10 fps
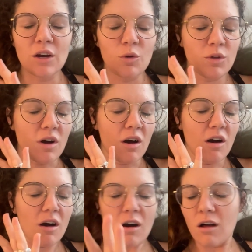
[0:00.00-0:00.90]
with
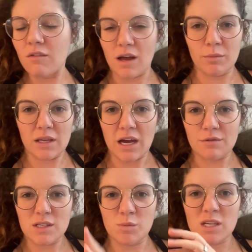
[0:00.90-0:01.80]
all of Emily
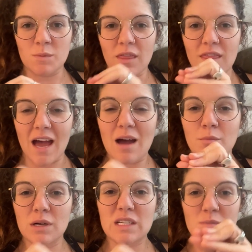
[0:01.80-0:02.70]
Henry's books, but that
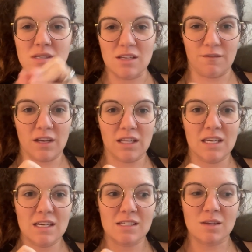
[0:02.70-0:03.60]
book
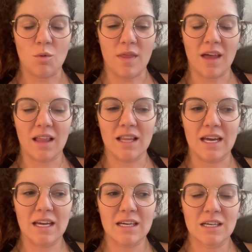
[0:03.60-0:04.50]
specifically is the one that
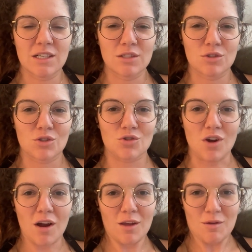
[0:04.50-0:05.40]
like
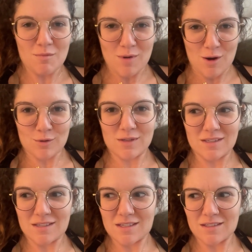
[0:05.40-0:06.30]
struck
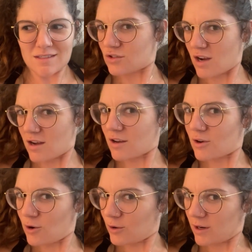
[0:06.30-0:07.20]
a
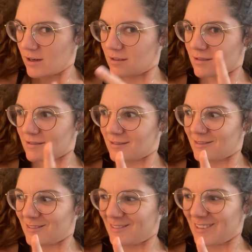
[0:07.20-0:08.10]
chord
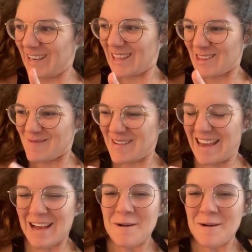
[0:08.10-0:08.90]
with me.